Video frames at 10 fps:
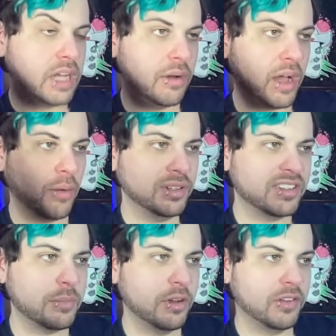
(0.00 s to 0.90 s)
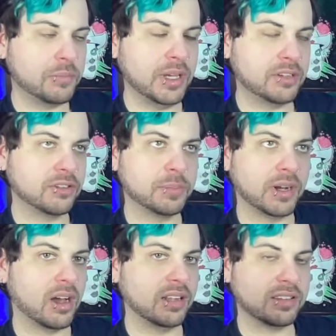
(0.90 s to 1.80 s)
I would say Moving Pictures,
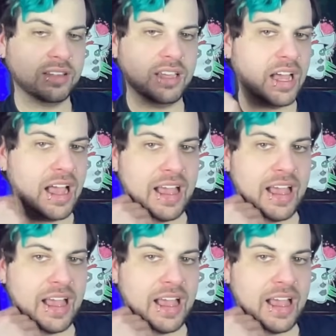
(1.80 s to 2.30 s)
but honestly,